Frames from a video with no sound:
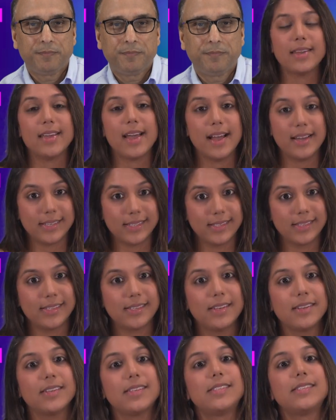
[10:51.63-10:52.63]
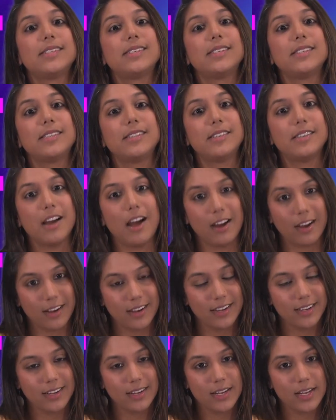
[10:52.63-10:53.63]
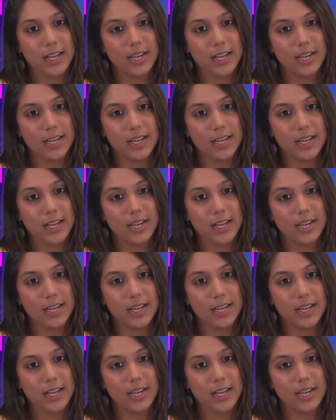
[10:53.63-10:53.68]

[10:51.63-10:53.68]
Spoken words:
Yes, stuck.